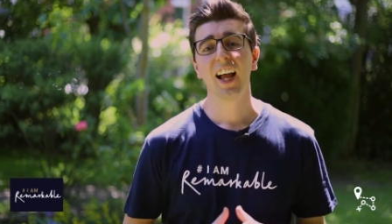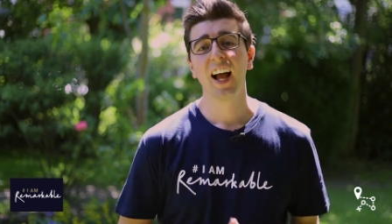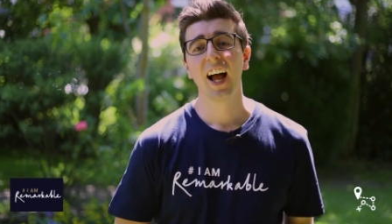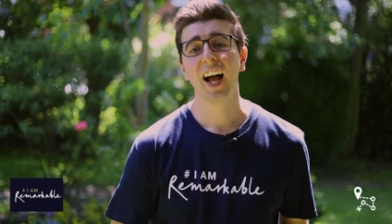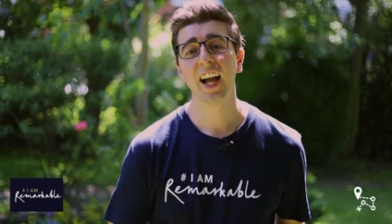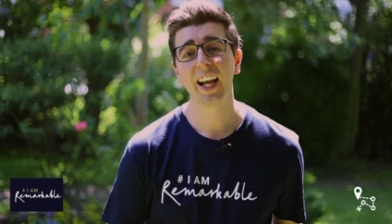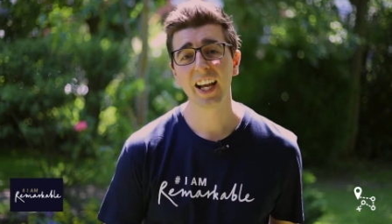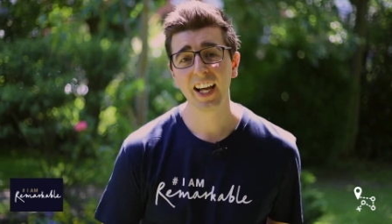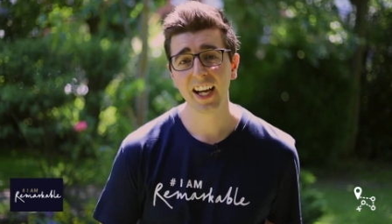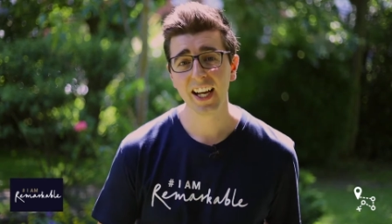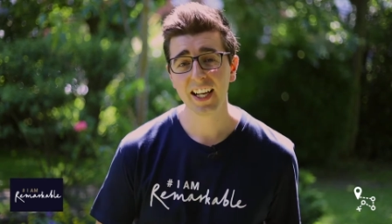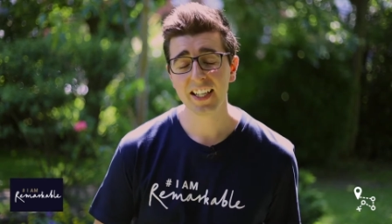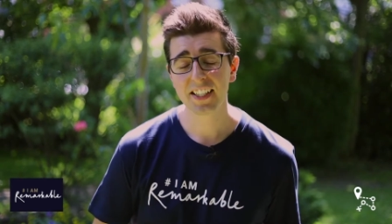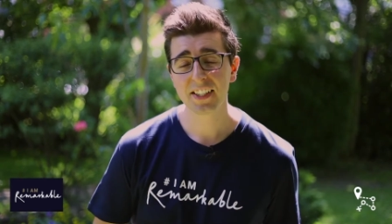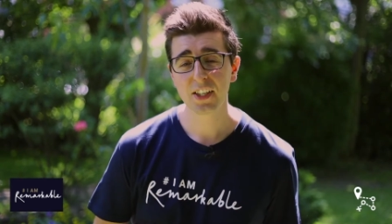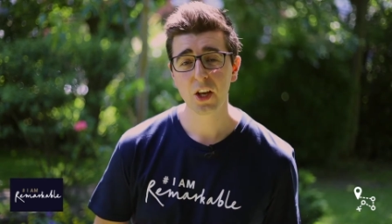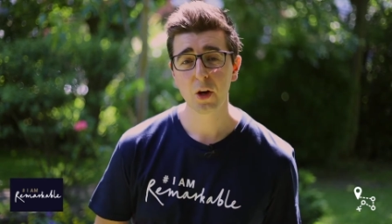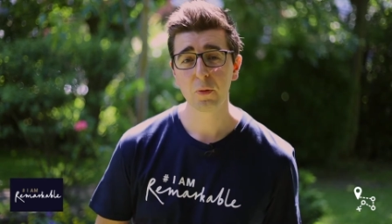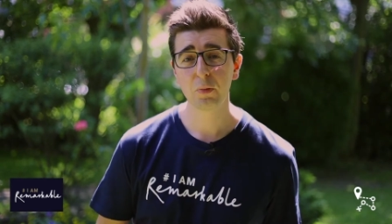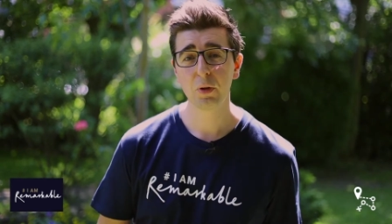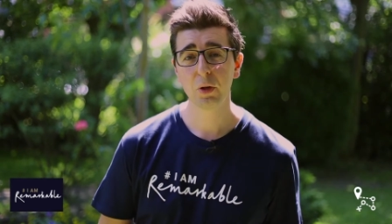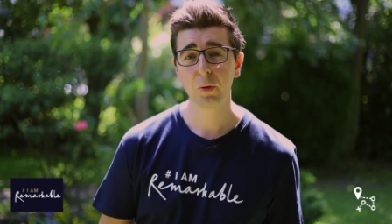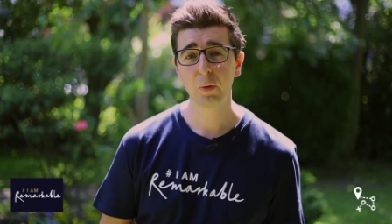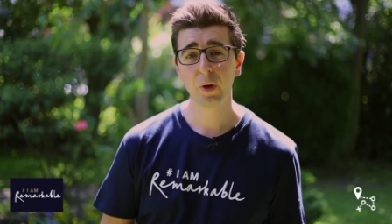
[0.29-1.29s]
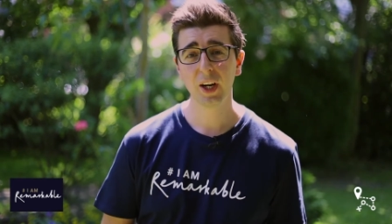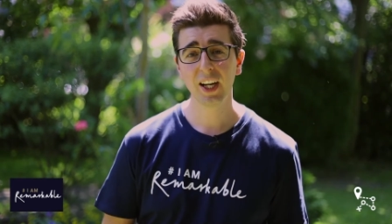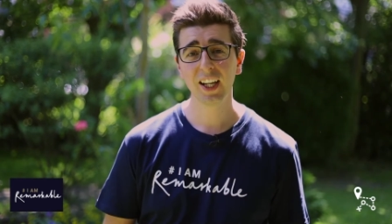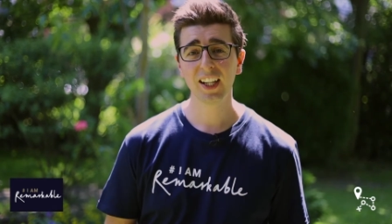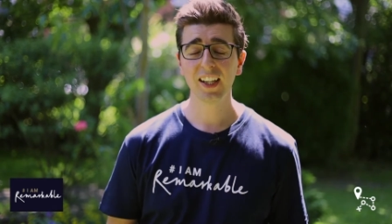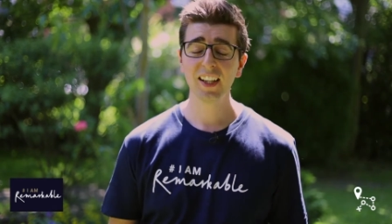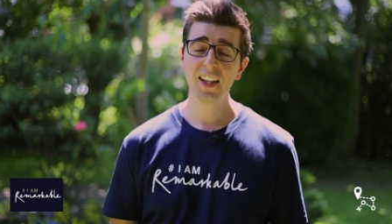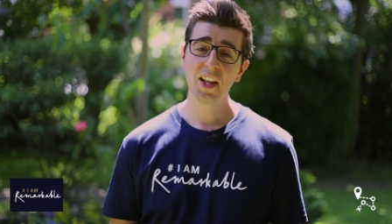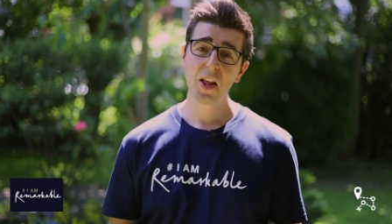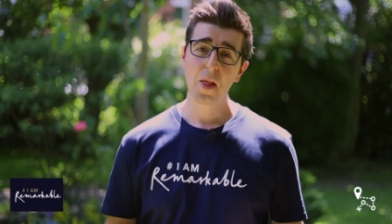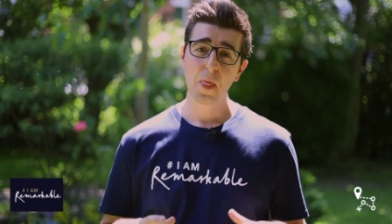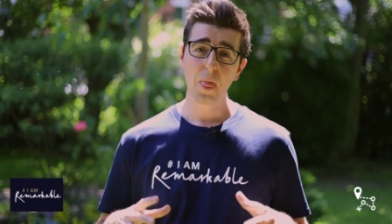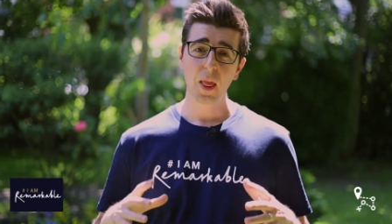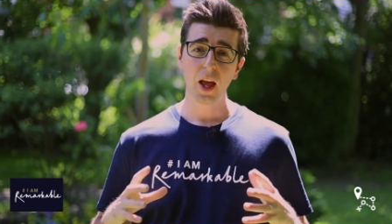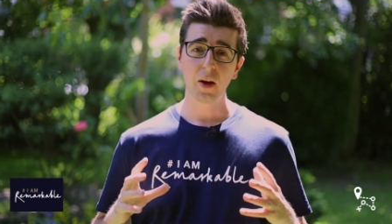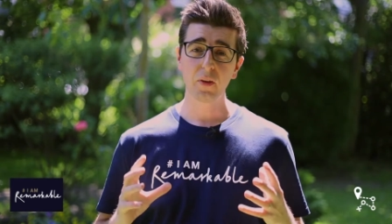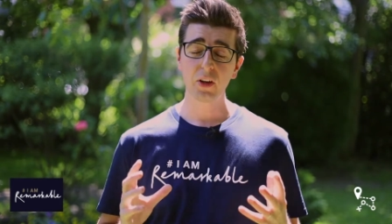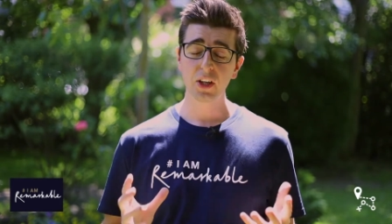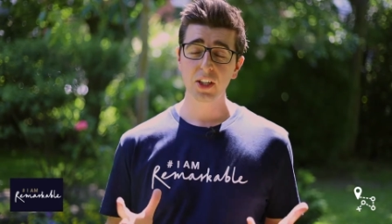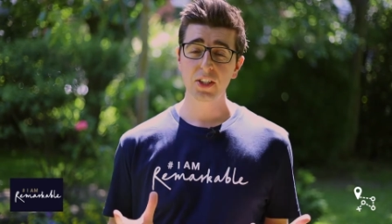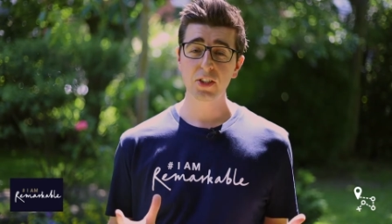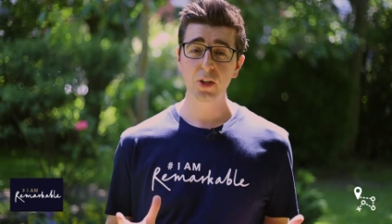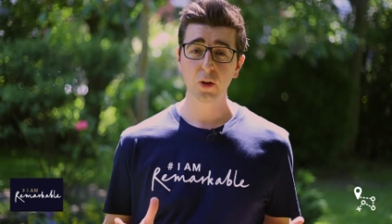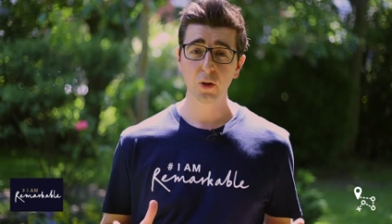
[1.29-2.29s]
Hi guys, hope you're well. I'm
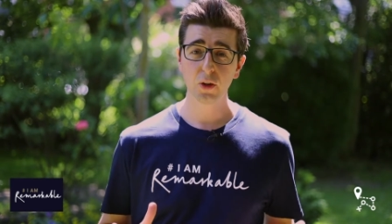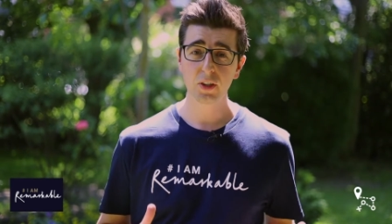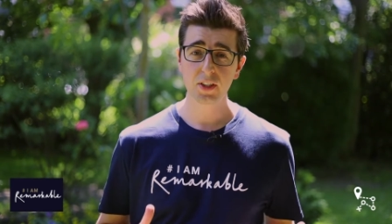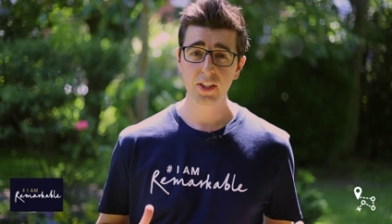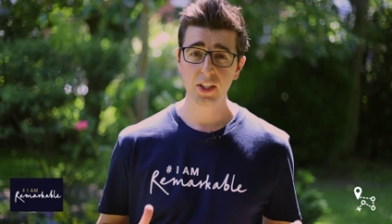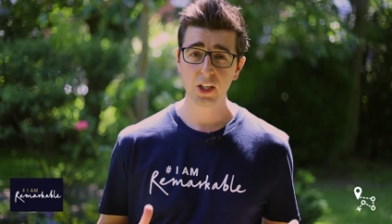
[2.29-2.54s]
going to talk